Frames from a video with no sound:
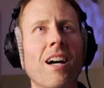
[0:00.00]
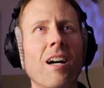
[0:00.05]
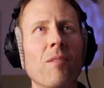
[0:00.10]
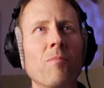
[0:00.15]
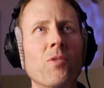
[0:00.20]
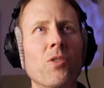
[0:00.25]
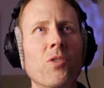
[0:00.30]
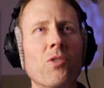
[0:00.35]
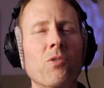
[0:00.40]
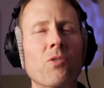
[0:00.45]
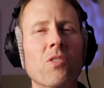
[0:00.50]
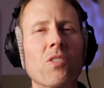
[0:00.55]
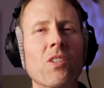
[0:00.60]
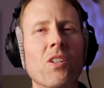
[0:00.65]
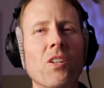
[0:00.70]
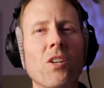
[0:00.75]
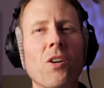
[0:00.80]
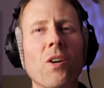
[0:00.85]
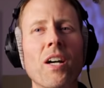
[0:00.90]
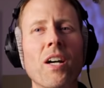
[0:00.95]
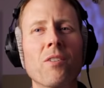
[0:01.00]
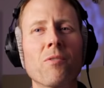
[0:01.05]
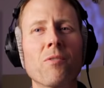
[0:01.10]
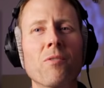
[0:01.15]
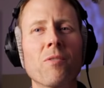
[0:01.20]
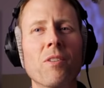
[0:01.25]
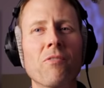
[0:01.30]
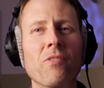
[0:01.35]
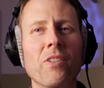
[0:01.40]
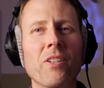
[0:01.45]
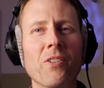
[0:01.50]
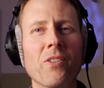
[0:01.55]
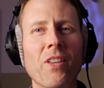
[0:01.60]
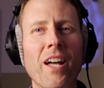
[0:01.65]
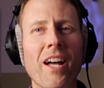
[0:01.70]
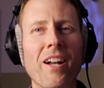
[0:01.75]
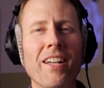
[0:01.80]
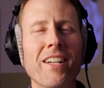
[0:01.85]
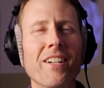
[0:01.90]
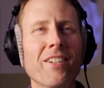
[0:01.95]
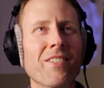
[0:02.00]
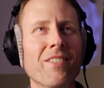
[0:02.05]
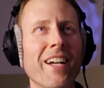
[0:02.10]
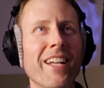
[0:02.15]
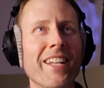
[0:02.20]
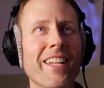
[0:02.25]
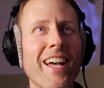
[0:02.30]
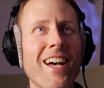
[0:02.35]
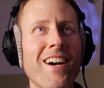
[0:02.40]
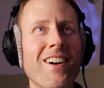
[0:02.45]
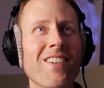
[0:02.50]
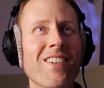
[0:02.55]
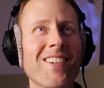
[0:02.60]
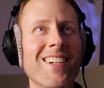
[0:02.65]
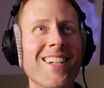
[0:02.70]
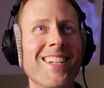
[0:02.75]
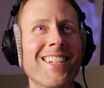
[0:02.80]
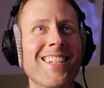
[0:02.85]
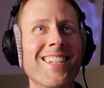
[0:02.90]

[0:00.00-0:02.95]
I'm just going to go ahead and reveal that here right now.